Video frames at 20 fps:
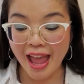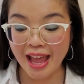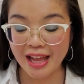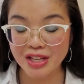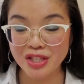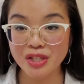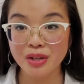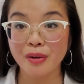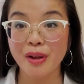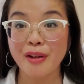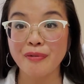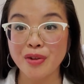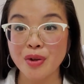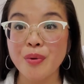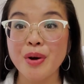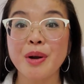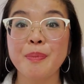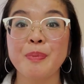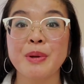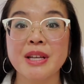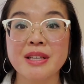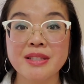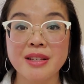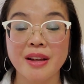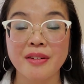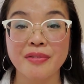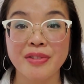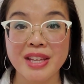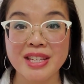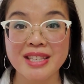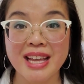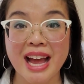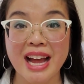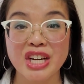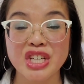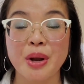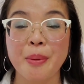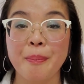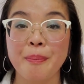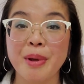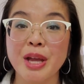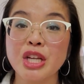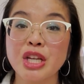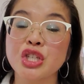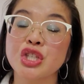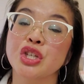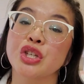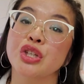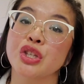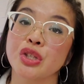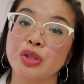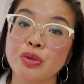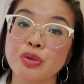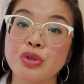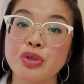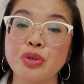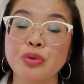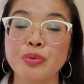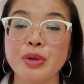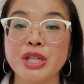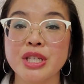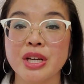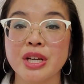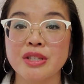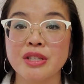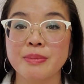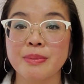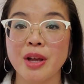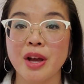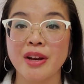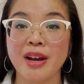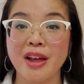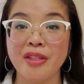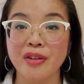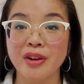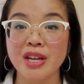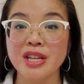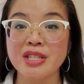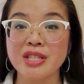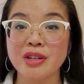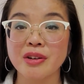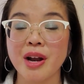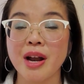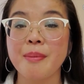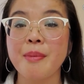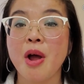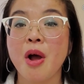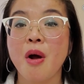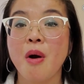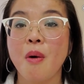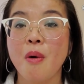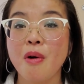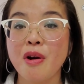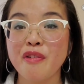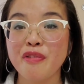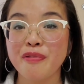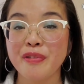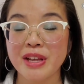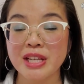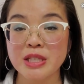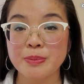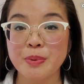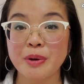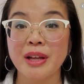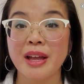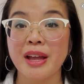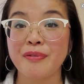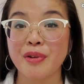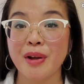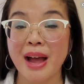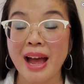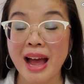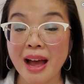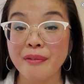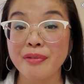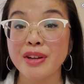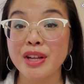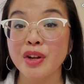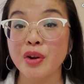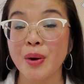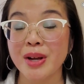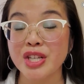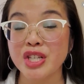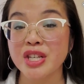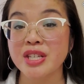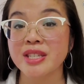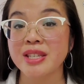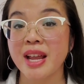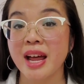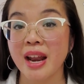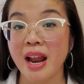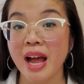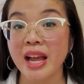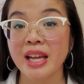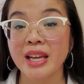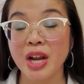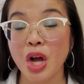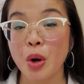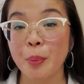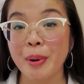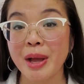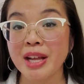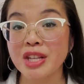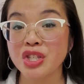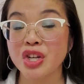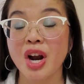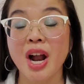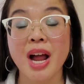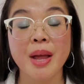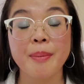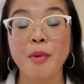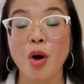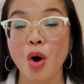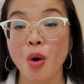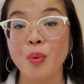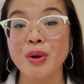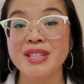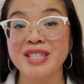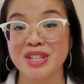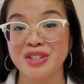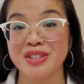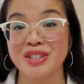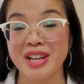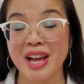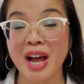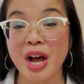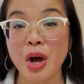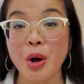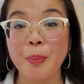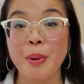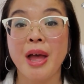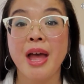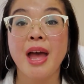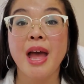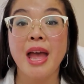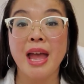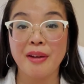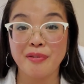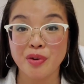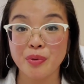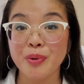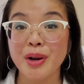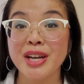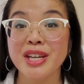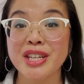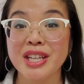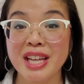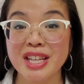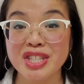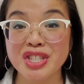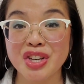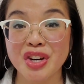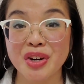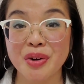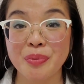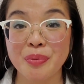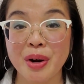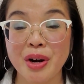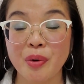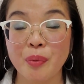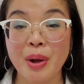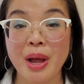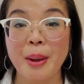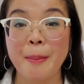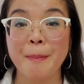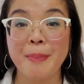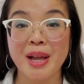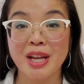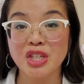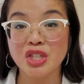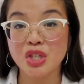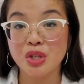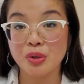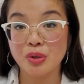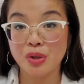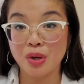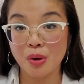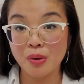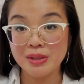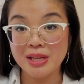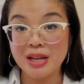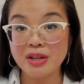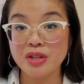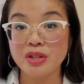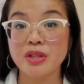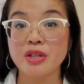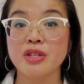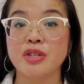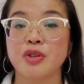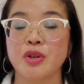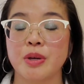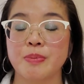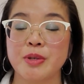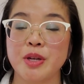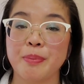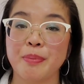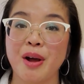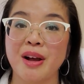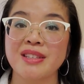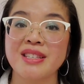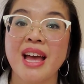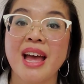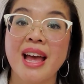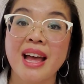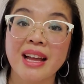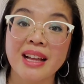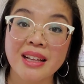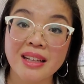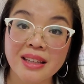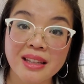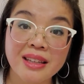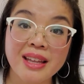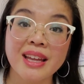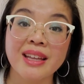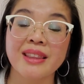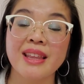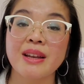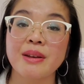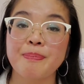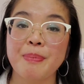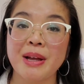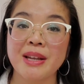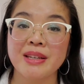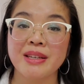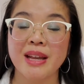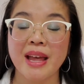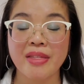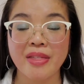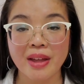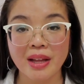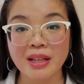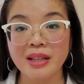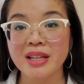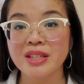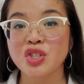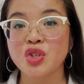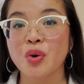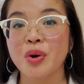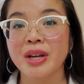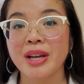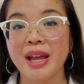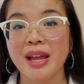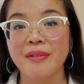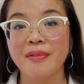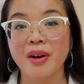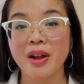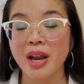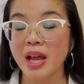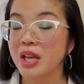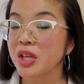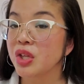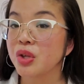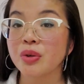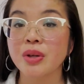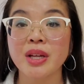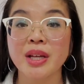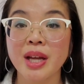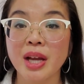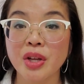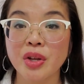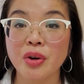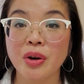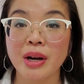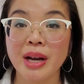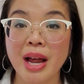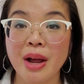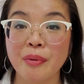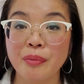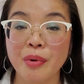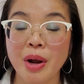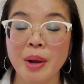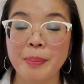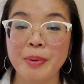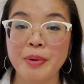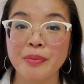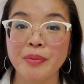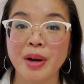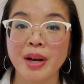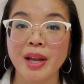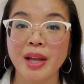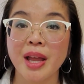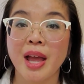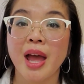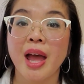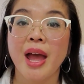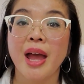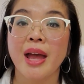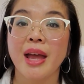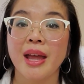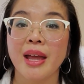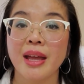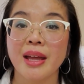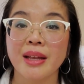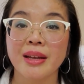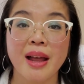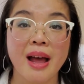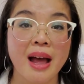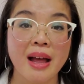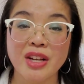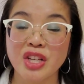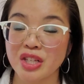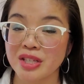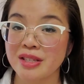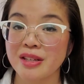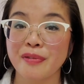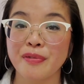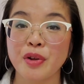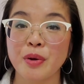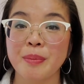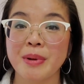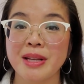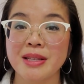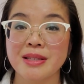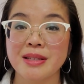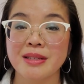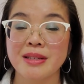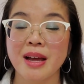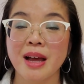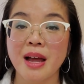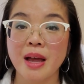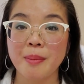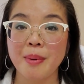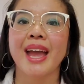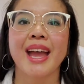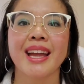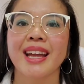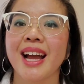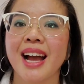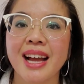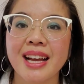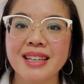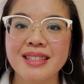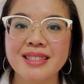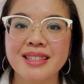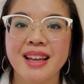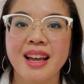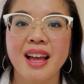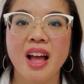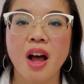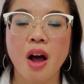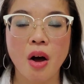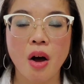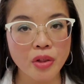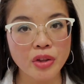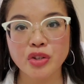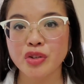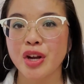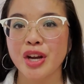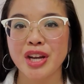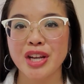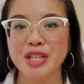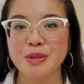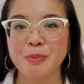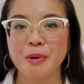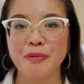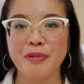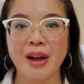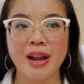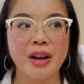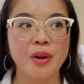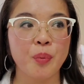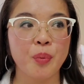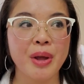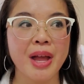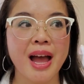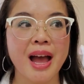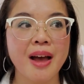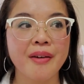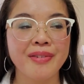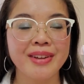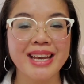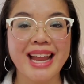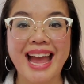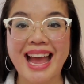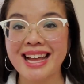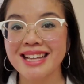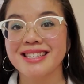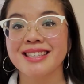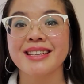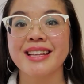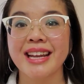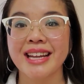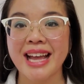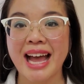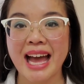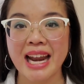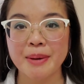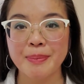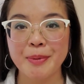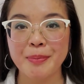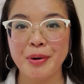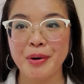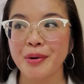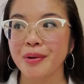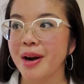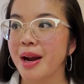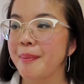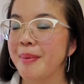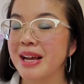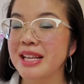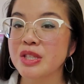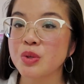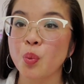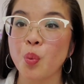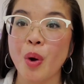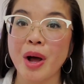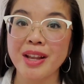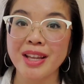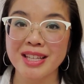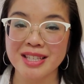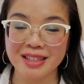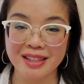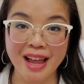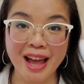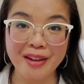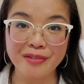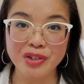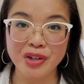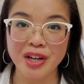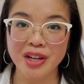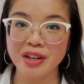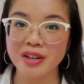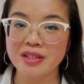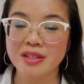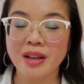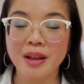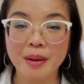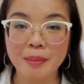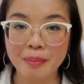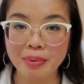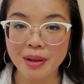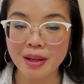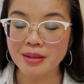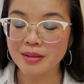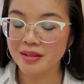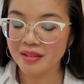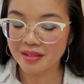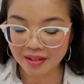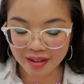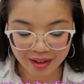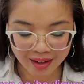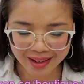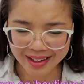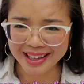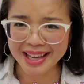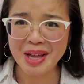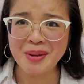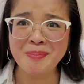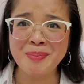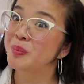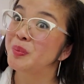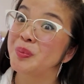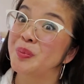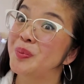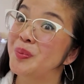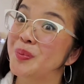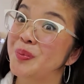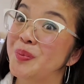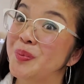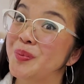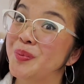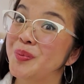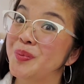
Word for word: And so if you want a piece of this action, make sure you do reach out to me on either Instagram or Facebook if you have any questions that I can help answer. I am always here to help. If you're ready to get started right away, make sure you go down to the description description box. Click that button and then click join Avon and you can get your account up and running in just a few minutes of time. And guys, all the training is provided. We have an excellent academy program as well as live trainers. Plus, you're gonna get me.